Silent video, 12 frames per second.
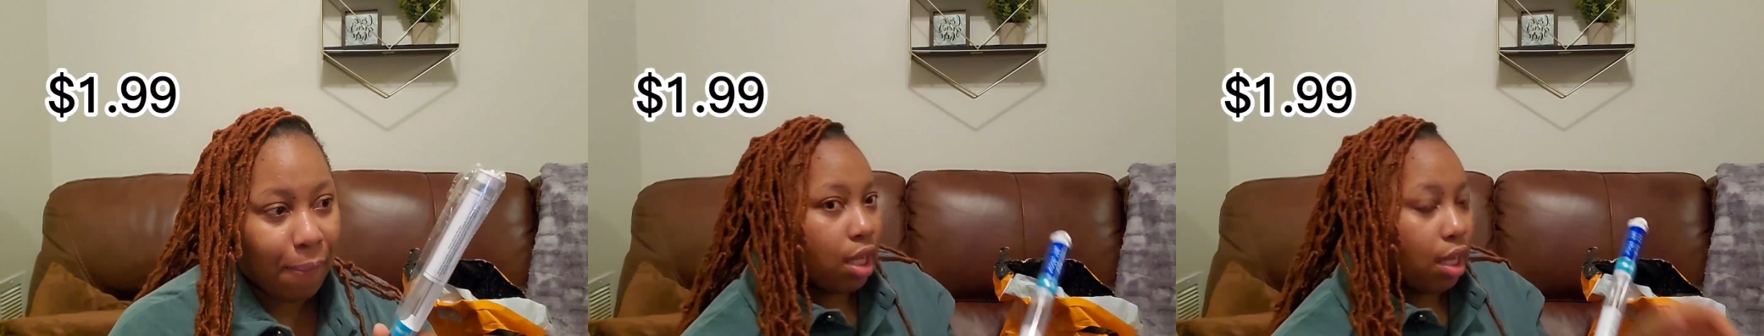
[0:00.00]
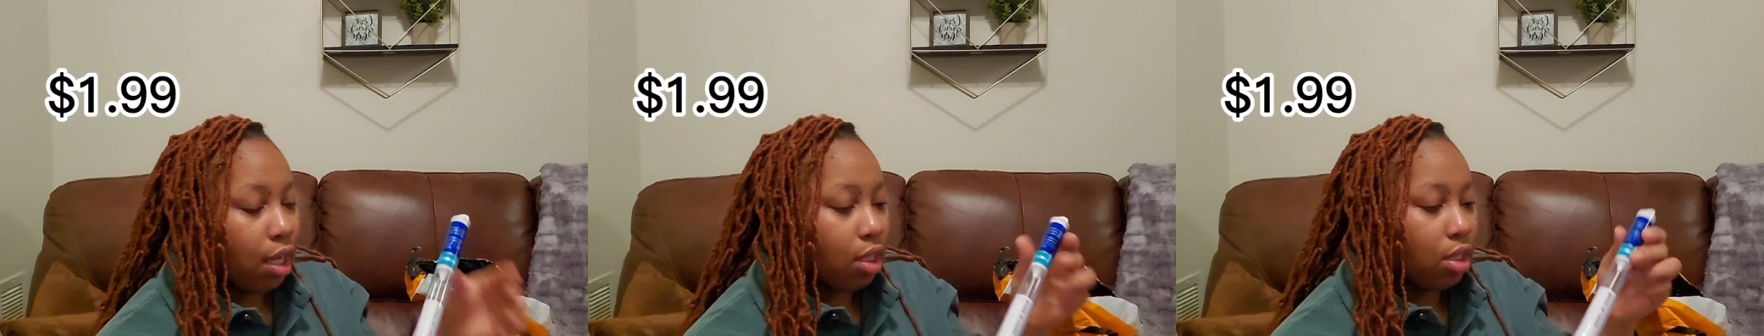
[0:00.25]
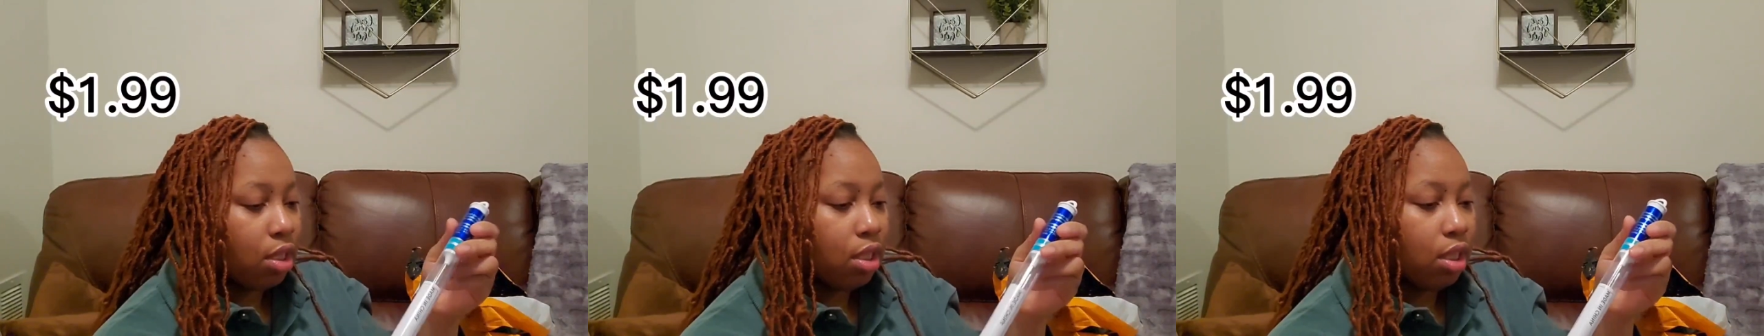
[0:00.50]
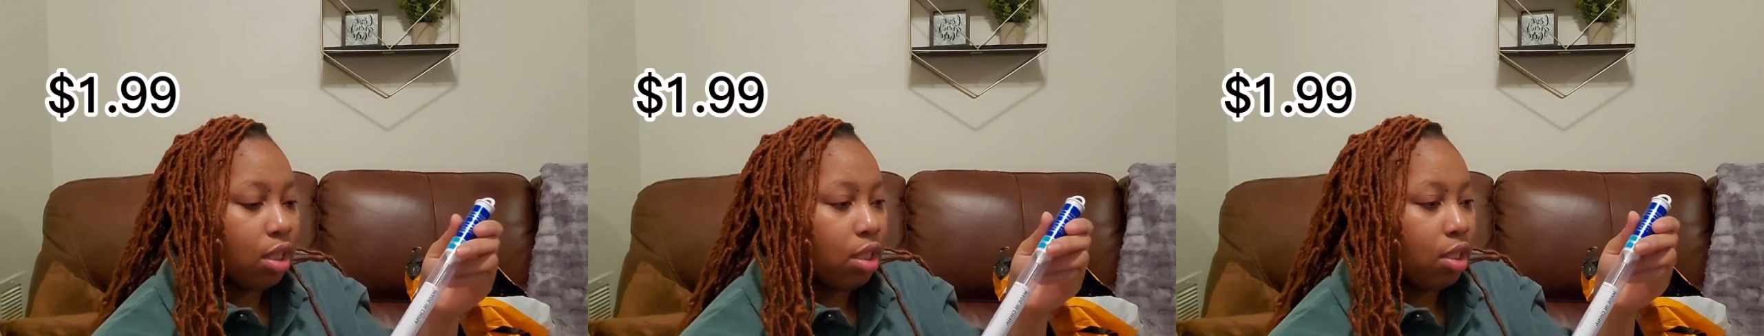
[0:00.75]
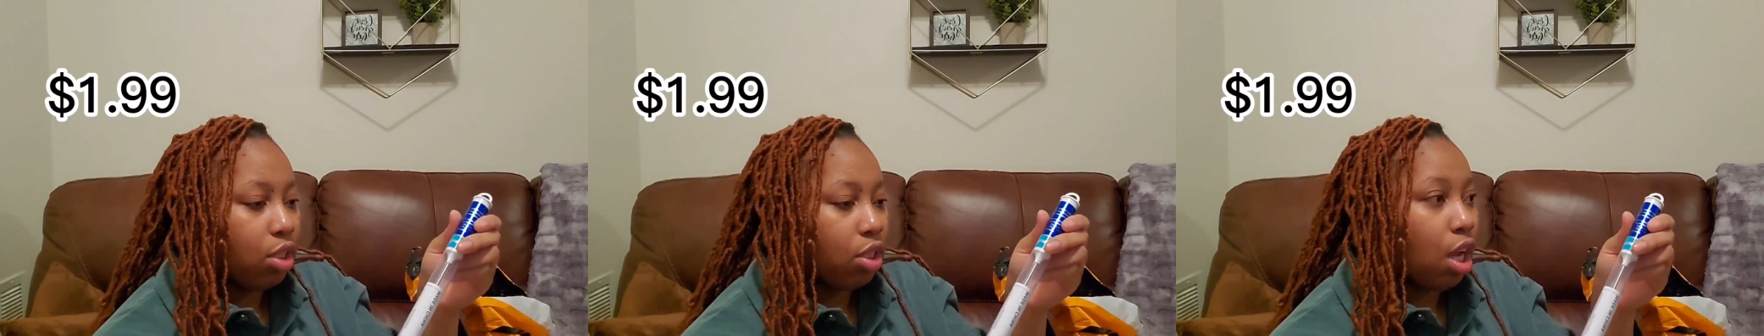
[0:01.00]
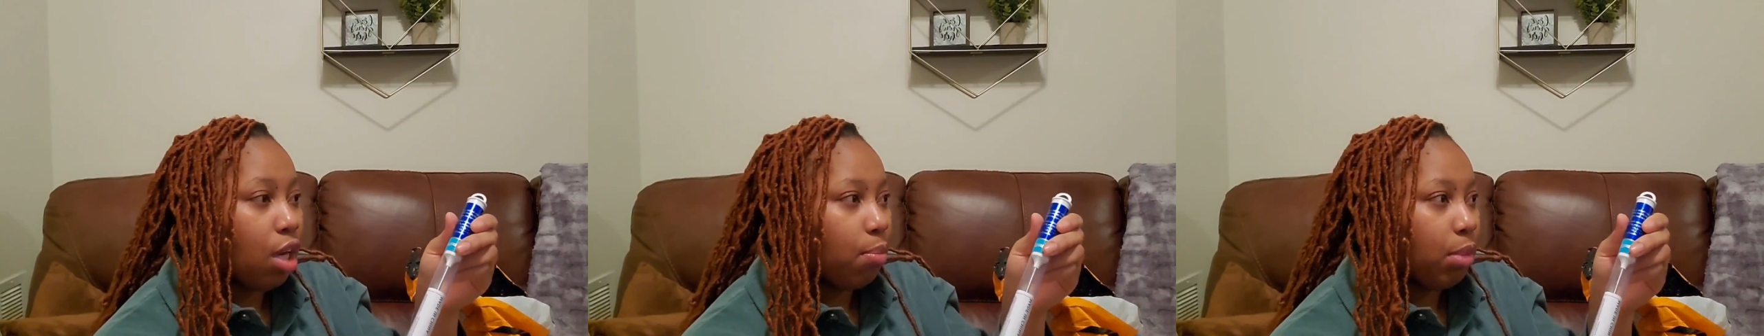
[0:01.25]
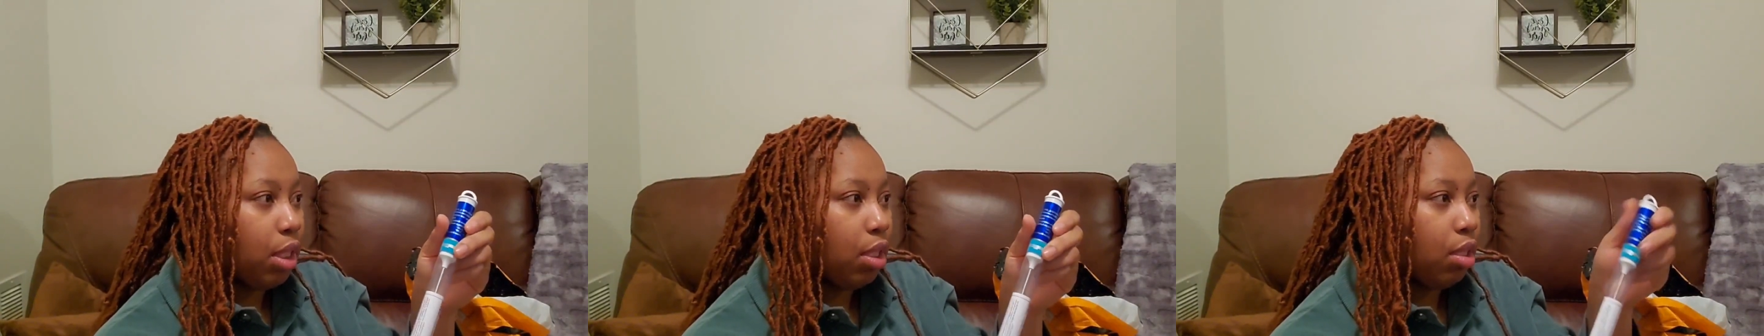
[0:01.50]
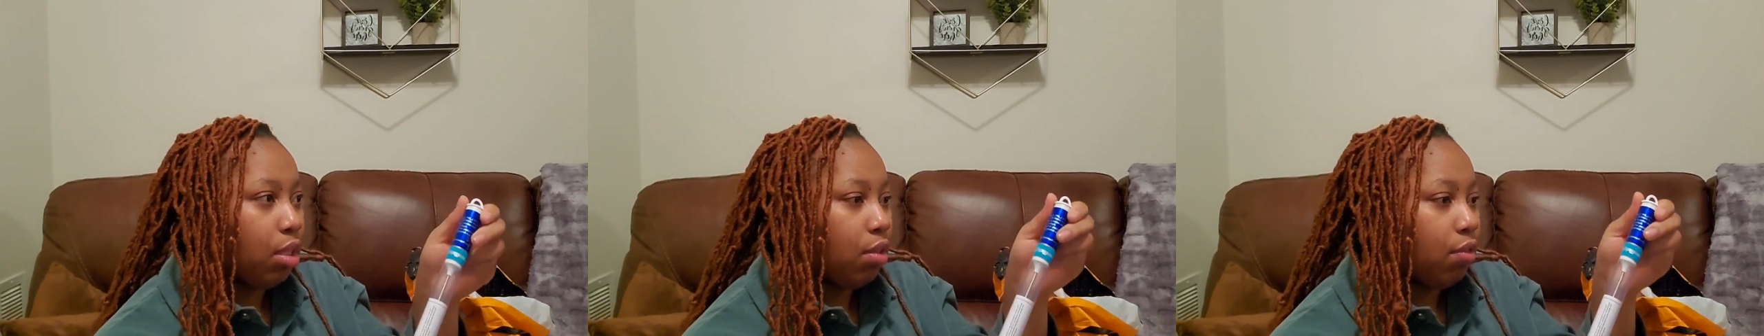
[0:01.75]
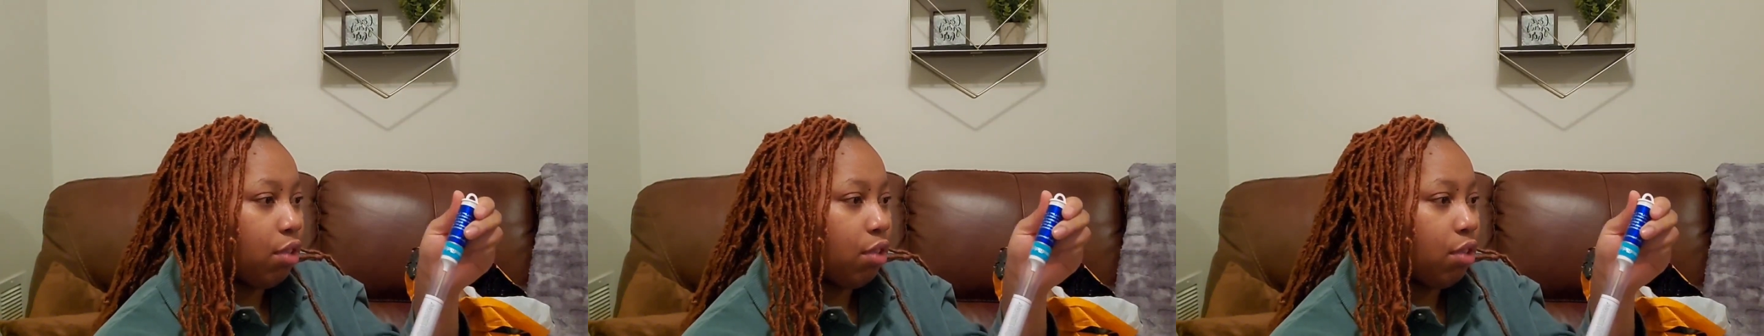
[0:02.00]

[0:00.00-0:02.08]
That actually shocked me